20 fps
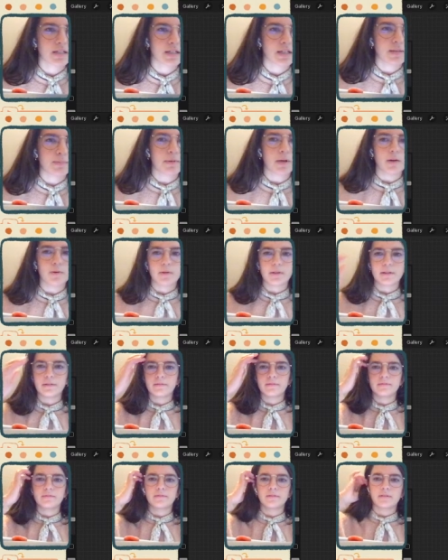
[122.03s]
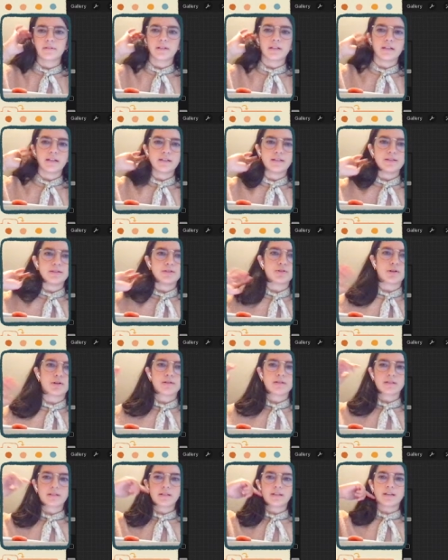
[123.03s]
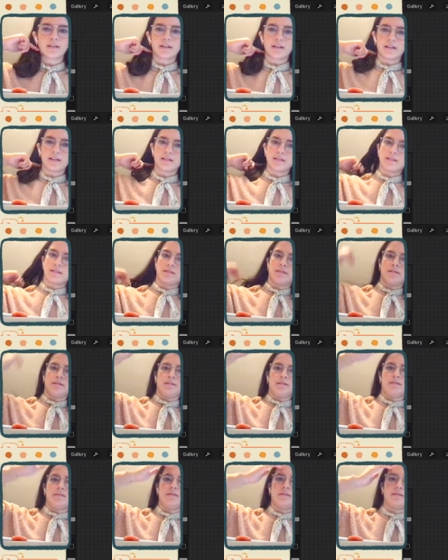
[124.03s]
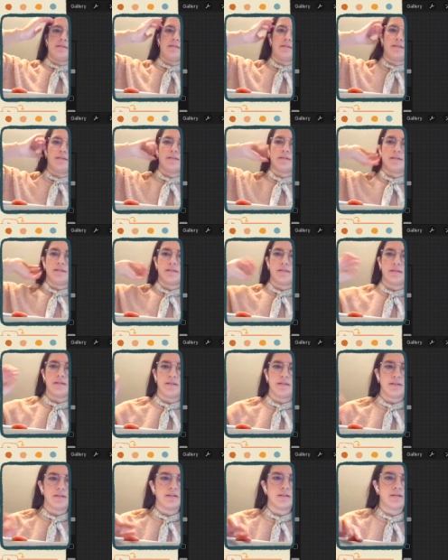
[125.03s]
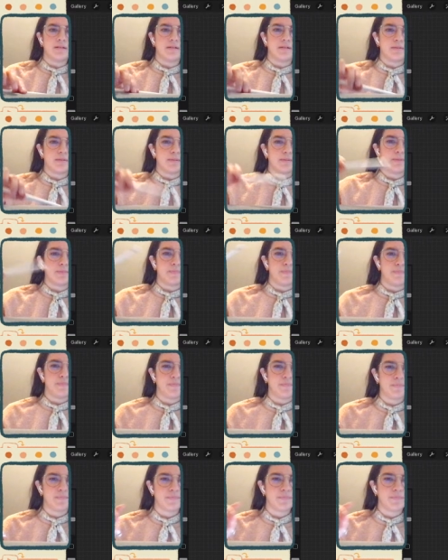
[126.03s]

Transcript: keep going and draw this thing, I guess. Um,